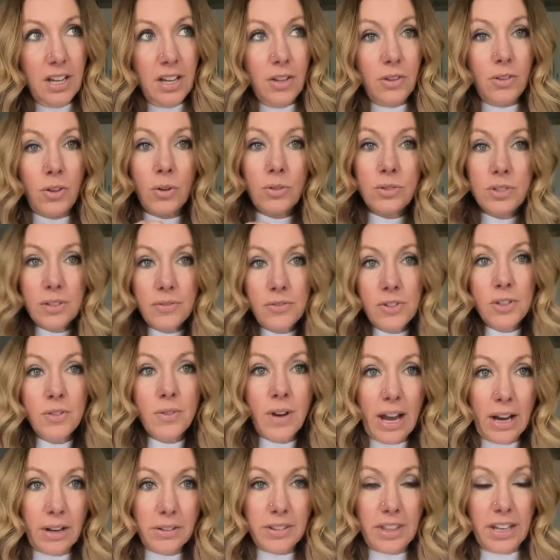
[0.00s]
those of you
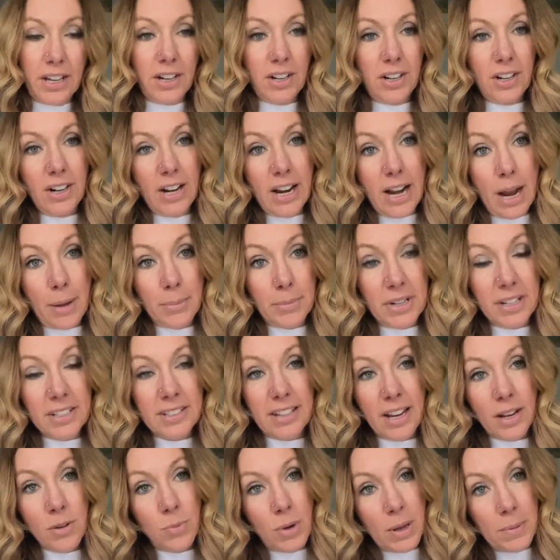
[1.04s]
out there, and I'm going to
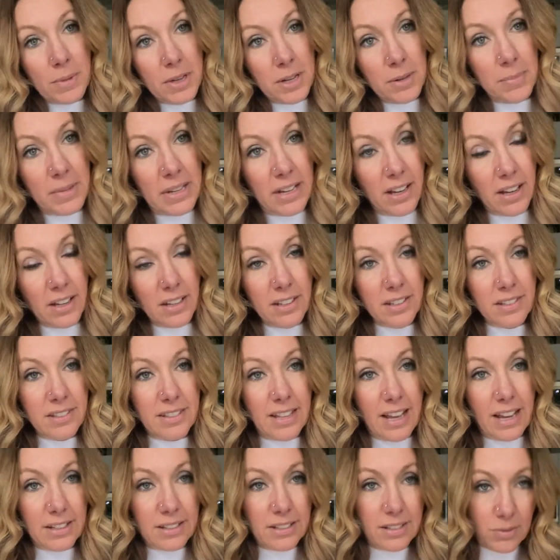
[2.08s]
say women because
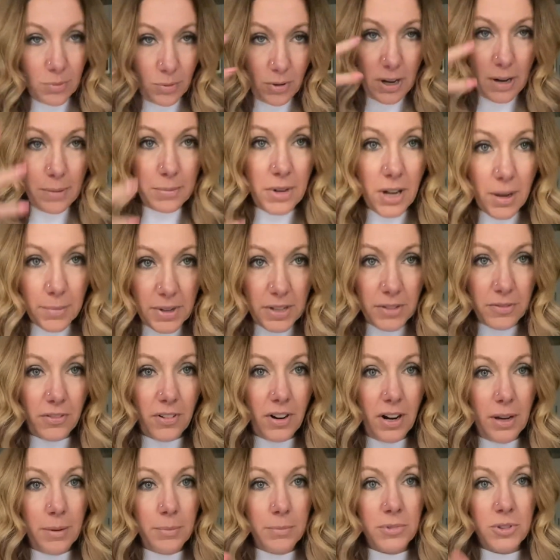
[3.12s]
that's where I'm coming
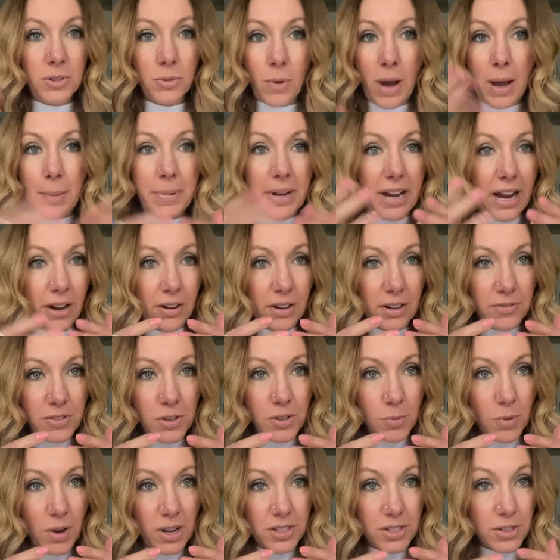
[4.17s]
from. Swap it out if
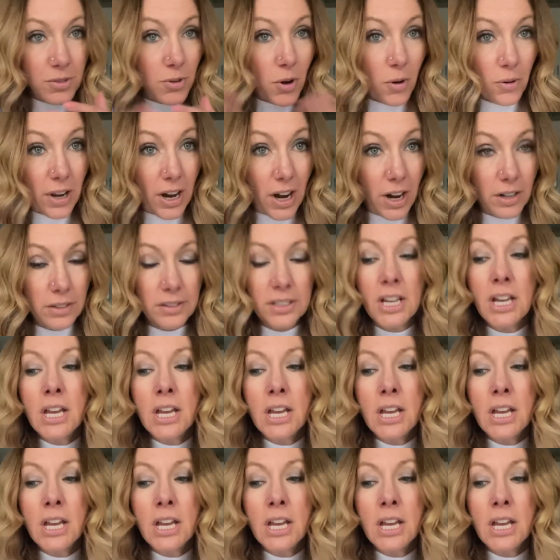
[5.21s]
you want to, don't care.